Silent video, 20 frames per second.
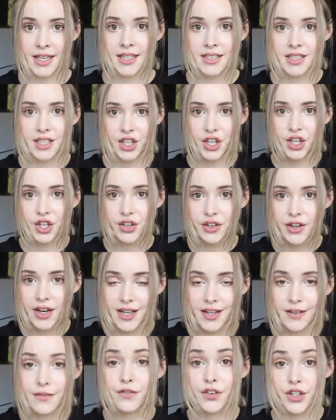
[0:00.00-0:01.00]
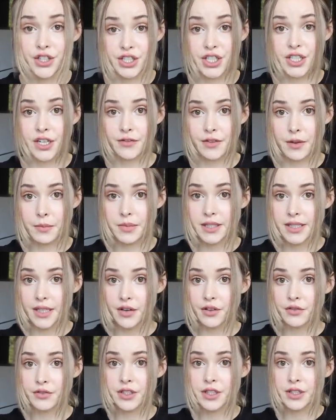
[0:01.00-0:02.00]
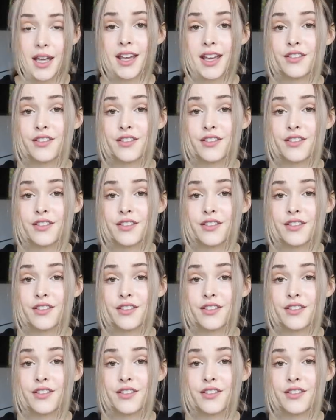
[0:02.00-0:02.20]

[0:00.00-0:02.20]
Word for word: It's a curated version of themselves.